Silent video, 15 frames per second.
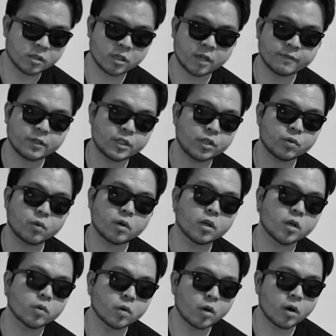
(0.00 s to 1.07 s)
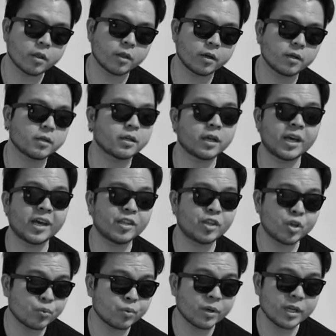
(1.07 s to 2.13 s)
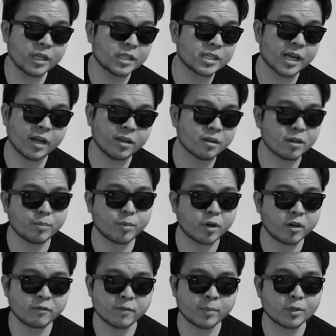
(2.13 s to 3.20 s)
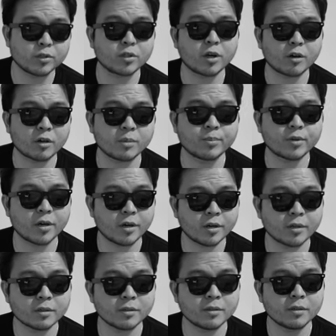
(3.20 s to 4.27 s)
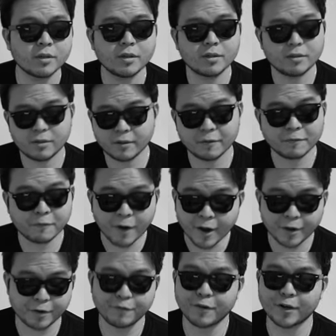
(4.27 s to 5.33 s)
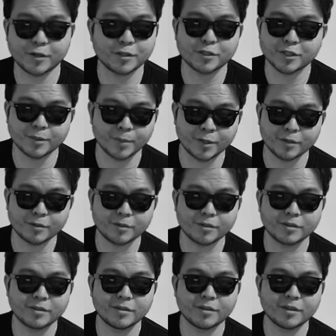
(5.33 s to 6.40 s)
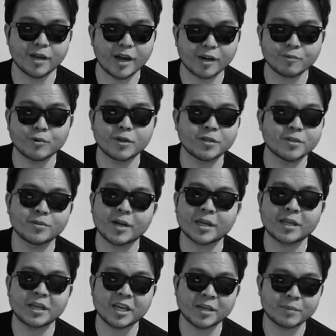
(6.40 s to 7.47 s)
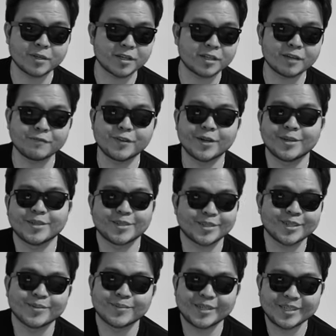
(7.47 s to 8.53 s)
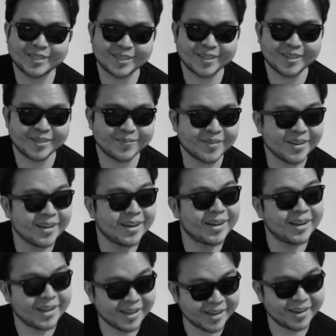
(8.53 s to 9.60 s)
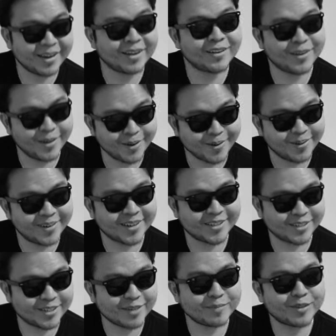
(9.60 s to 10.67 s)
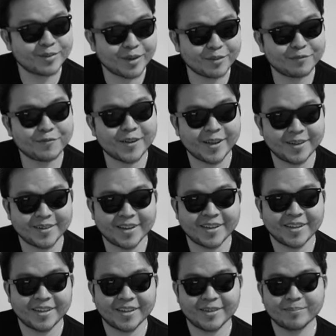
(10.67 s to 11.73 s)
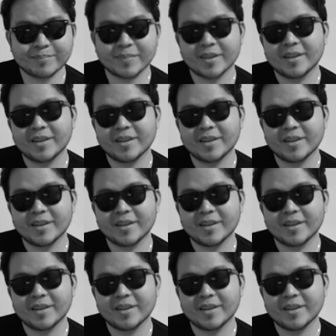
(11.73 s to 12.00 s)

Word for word: doesn't have a Dior logo on there, can you really tell it apart from a Zara product? They're very, very similar. I don't want to do that game again. I've done it so many times, and I know that some of you have failed that game.